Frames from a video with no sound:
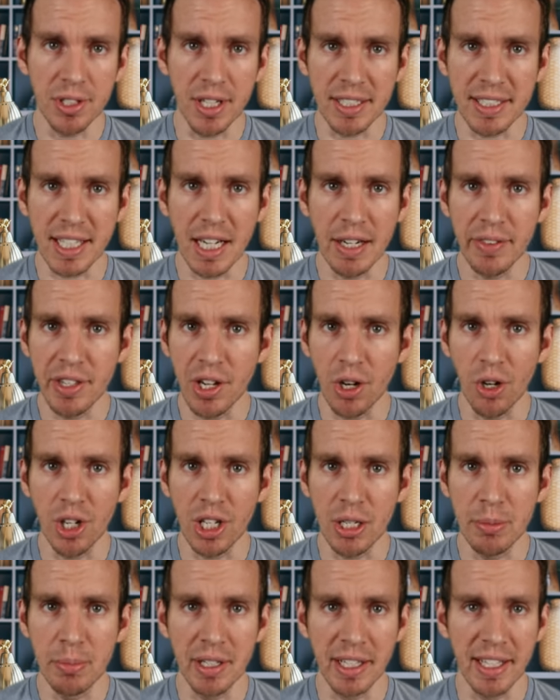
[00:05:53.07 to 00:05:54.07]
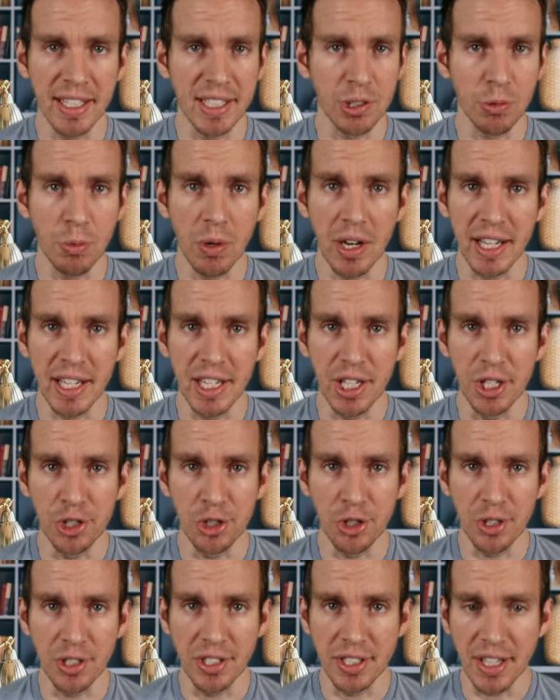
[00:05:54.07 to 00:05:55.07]
So that's kind of the argument against why he
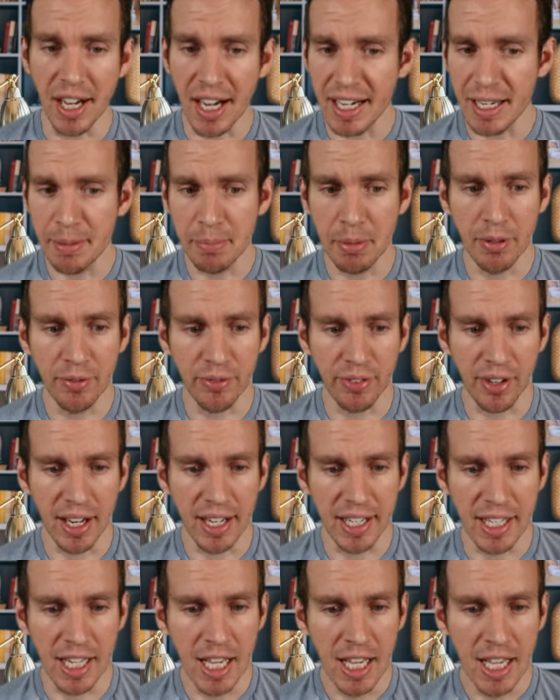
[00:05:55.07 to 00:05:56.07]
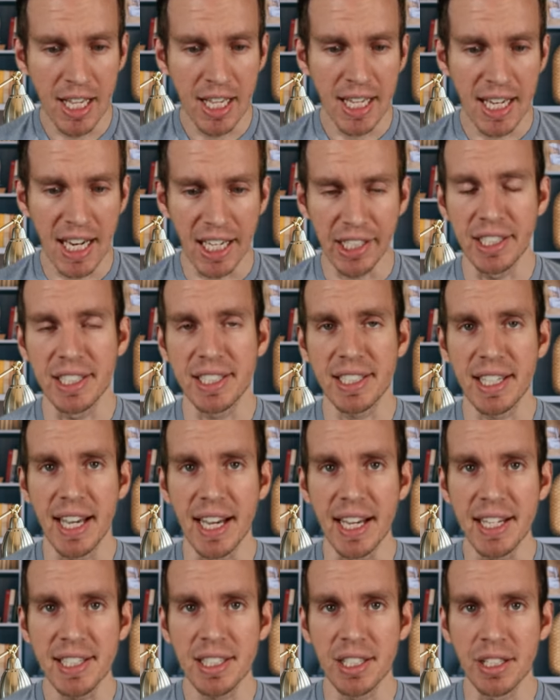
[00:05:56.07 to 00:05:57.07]
should not have been fined in this
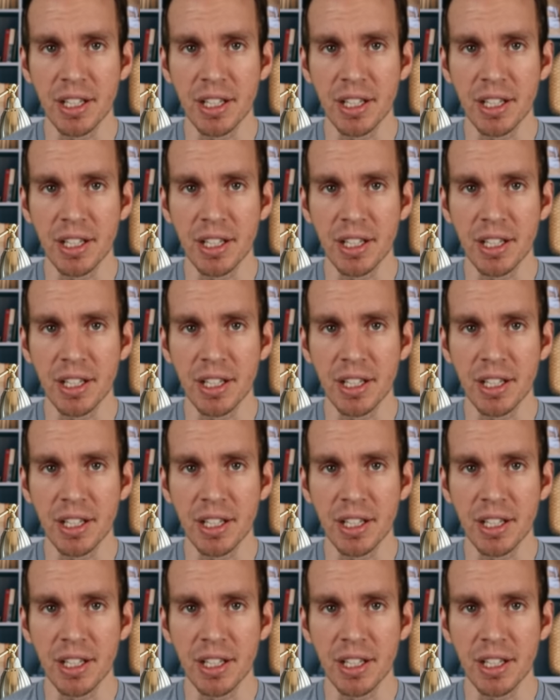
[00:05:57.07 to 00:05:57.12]
case.